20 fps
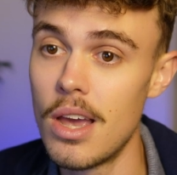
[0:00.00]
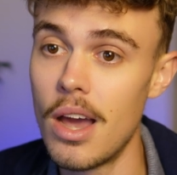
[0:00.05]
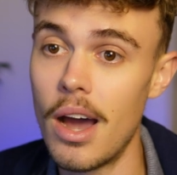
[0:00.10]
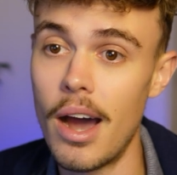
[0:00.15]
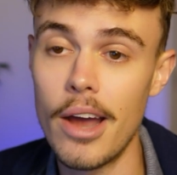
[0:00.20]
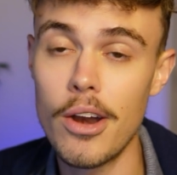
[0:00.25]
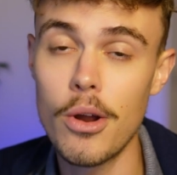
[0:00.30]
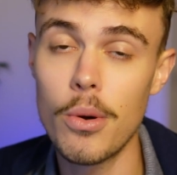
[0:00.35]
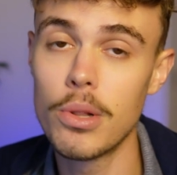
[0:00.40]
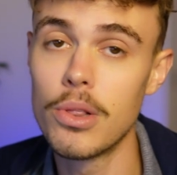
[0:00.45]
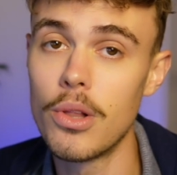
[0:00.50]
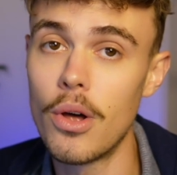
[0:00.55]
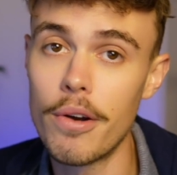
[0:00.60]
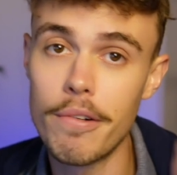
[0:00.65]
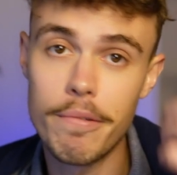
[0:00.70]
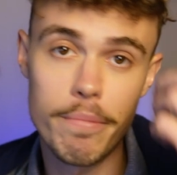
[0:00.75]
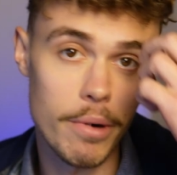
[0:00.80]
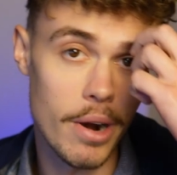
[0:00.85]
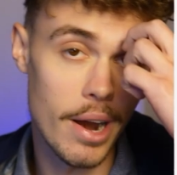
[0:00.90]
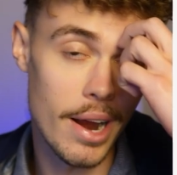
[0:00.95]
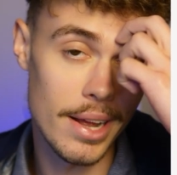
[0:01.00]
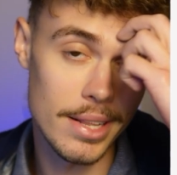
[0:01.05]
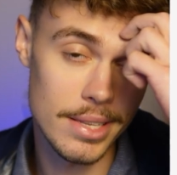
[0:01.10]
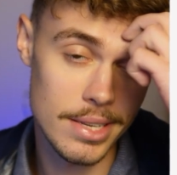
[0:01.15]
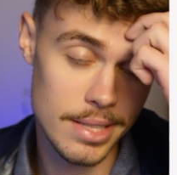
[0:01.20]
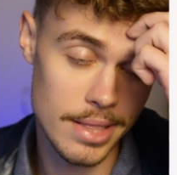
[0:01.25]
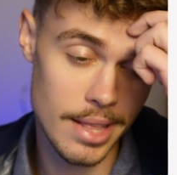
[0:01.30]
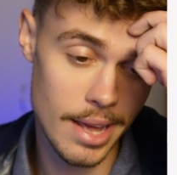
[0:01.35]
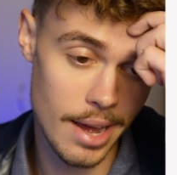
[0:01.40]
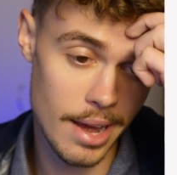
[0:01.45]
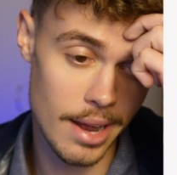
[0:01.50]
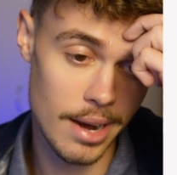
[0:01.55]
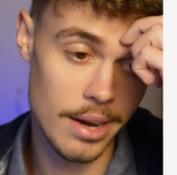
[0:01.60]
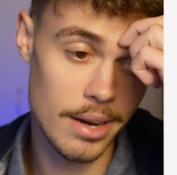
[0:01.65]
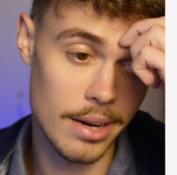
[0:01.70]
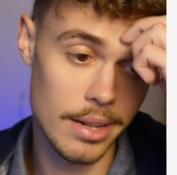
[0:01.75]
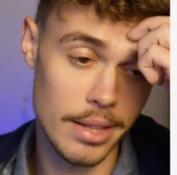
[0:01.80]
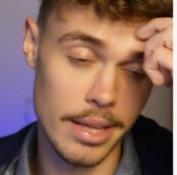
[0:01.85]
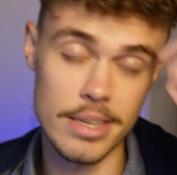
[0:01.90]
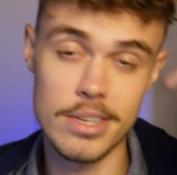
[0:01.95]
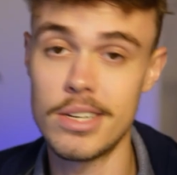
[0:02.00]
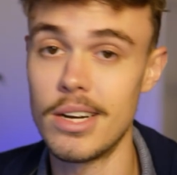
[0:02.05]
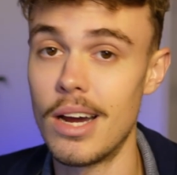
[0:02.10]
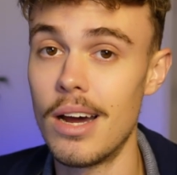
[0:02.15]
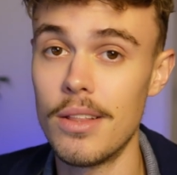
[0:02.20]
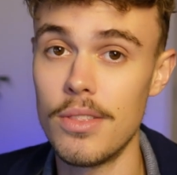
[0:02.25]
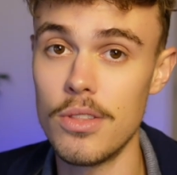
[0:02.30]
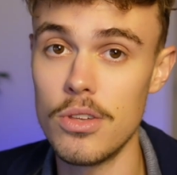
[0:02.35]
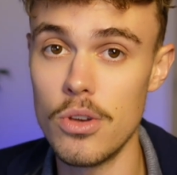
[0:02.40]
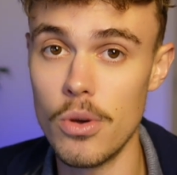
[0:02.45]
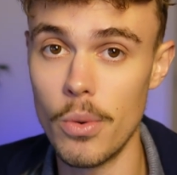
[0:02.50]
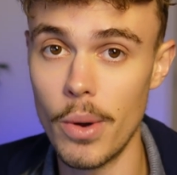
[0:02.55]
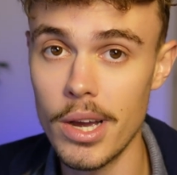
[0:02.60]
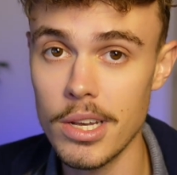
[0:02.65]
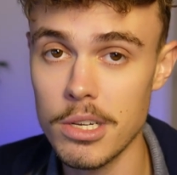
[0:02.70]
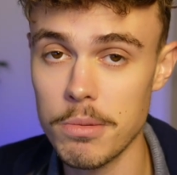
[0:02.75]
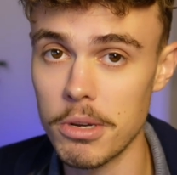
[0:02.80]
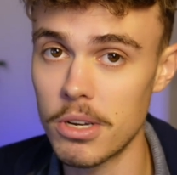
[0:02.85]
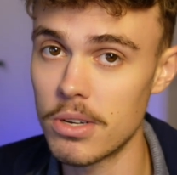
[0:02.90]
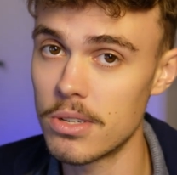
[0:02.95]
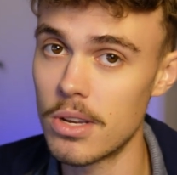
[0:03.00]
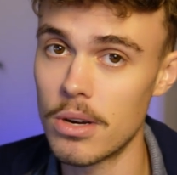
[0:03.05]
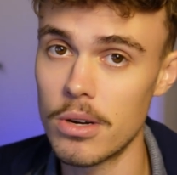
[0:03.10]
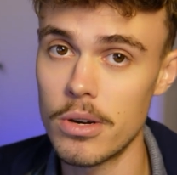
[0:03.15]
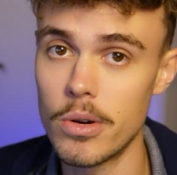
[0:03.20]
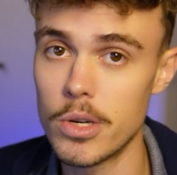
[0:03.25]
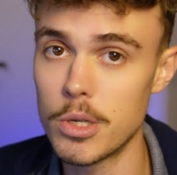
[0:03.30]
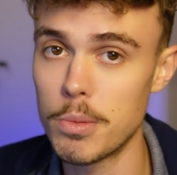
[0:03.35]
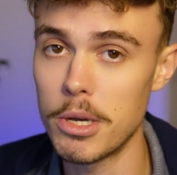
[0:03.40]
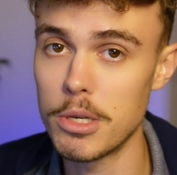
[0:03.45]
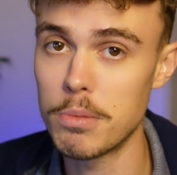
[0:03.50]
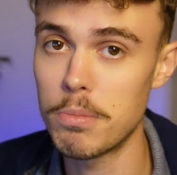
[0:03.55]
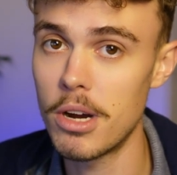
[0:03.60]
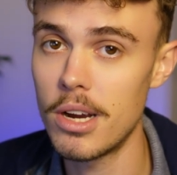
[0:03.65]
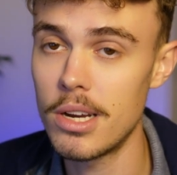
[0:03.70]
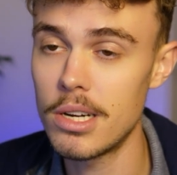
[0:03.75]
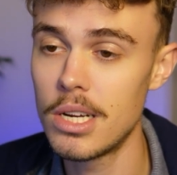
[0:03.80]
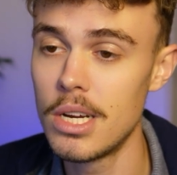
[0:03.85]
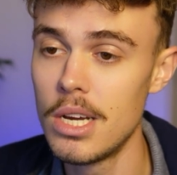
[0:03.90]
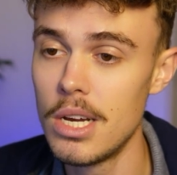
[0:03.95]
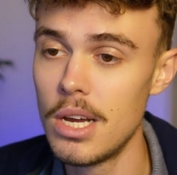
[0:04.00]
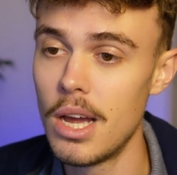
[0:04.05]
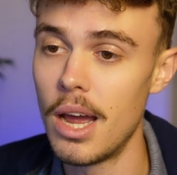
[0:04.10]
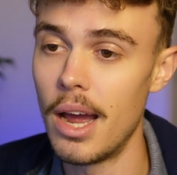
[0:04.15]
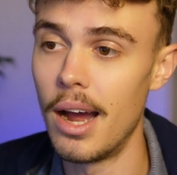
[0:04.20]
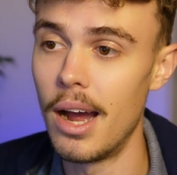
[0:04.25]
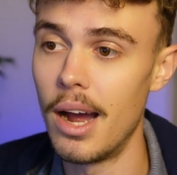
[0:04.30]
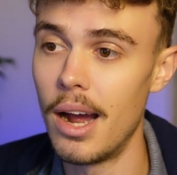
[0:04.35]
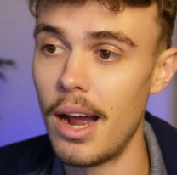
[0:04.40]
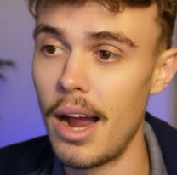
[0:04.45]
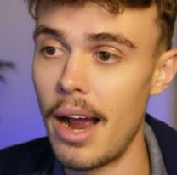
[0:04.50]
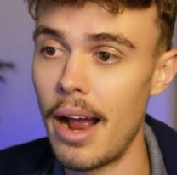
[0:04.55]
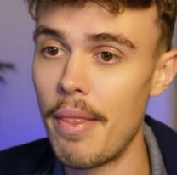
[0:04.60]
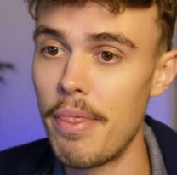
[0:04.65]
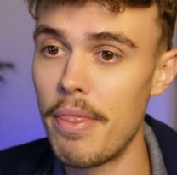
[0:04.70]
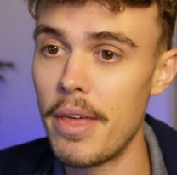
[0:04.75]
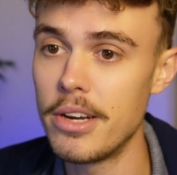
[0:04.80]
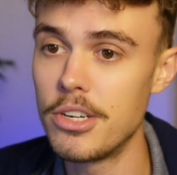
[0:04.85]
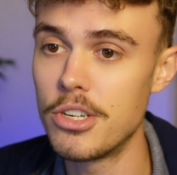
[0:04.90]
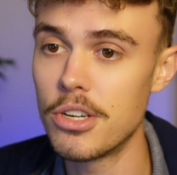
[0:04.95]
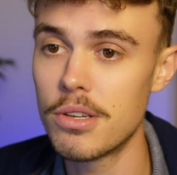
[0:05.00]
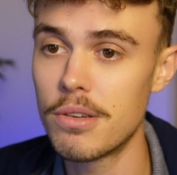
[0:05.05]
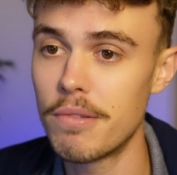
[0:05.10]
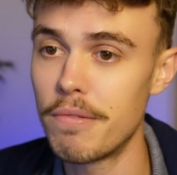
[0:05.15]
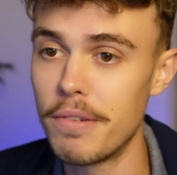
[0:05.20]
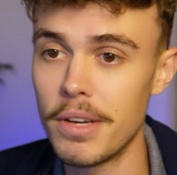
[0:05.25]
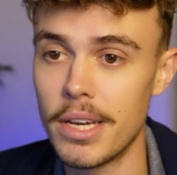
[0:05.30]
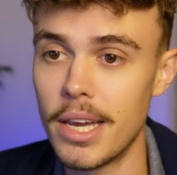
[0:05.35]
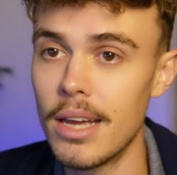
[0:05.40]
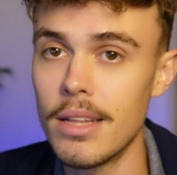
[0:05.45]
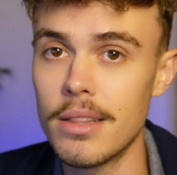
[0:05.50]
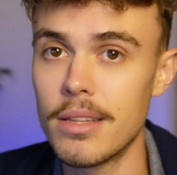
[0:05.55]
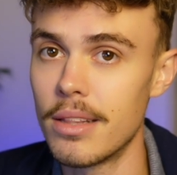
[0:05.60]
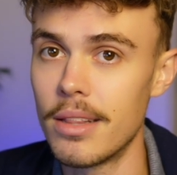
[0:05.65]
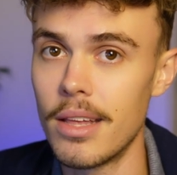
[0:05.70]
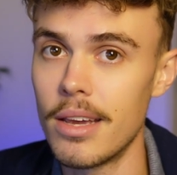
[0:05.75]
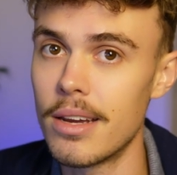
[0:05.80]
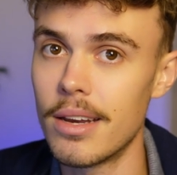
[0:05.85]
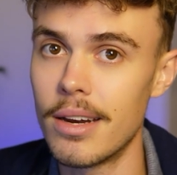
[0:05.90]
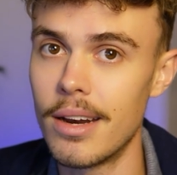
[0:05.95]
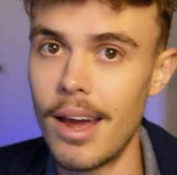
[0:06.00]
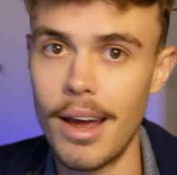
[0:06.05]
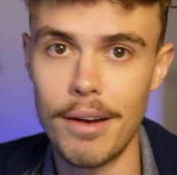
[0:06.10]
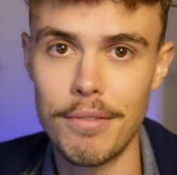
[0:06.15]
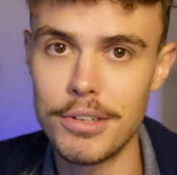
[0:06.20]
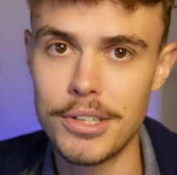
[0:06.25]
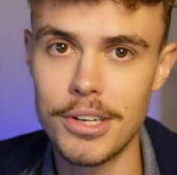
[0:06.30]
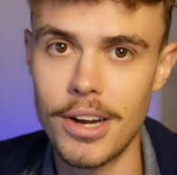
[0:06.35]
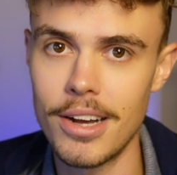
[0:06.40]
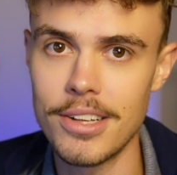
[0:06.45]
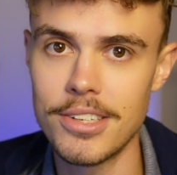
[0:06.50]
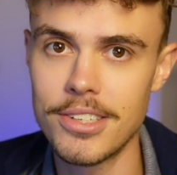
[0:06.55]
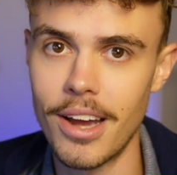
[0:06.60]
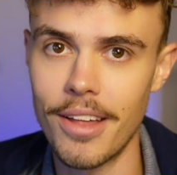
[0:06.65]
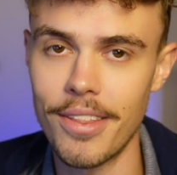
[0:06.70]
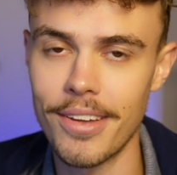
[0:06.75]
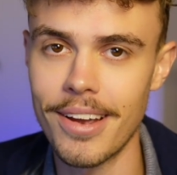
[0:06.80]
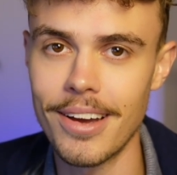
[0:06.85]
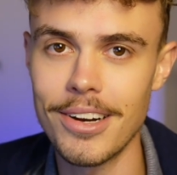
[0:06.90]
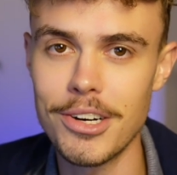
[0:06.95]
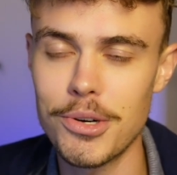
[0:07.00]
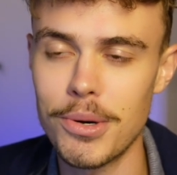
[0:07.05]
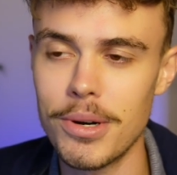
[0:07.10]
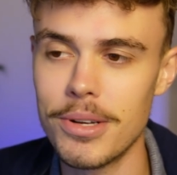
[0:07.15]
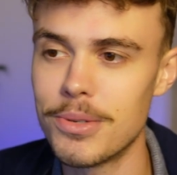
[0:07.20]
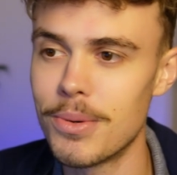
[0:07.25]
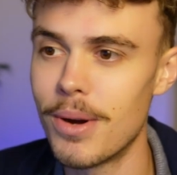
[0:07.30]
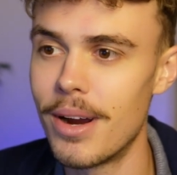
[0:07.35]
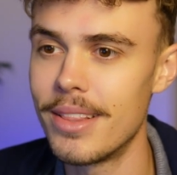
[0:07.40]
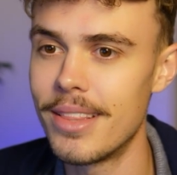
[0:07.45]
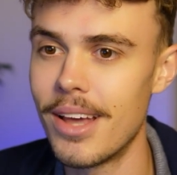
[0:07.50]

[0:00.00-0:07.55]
I know a lot of brands that they start in the US because they're a US based brand, and they just forget that they can advertise to other countries, right?